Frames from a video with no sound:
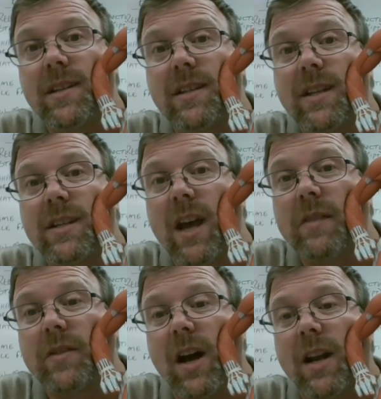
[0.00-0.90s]
He says,
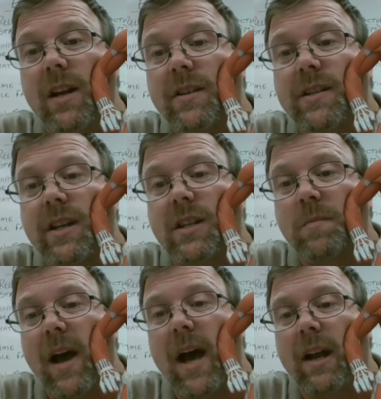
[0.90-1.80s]
I've got a
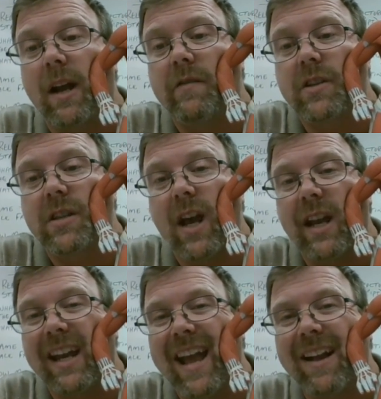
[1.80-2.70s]
six-pack, I've just got a
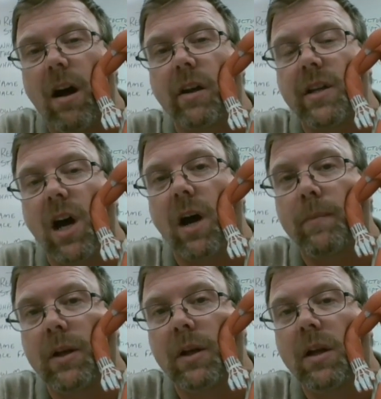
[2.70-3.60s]
keg on
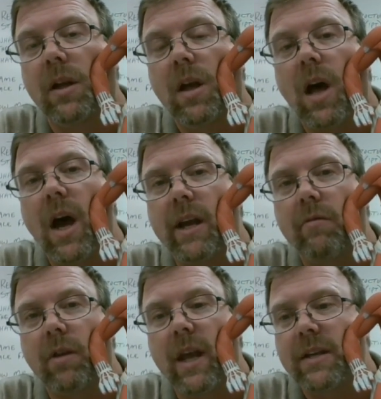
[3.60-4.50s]
top. I can
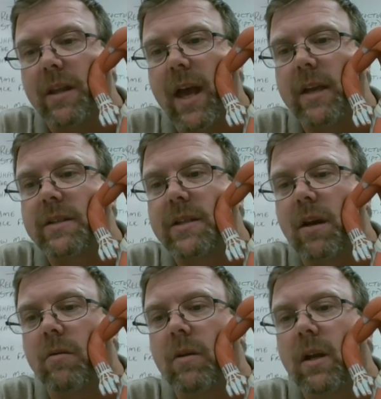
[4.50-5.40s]
relate to that,
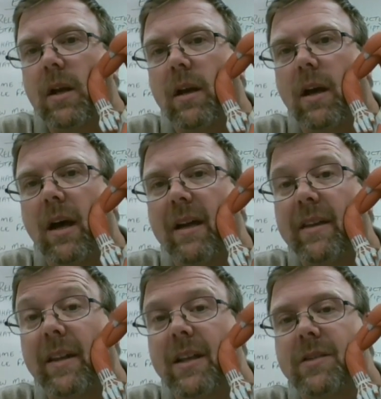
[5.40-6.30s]
so I
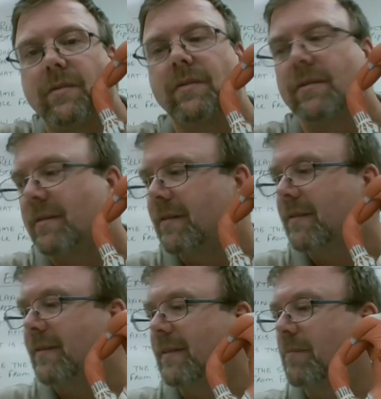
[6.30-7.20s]
think that's
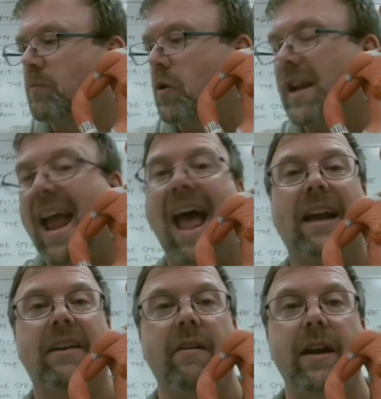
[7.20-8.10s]
pretty
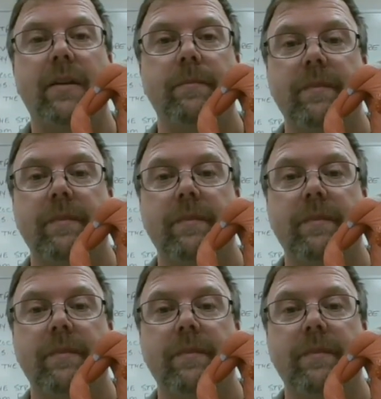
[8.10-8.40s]
accurate.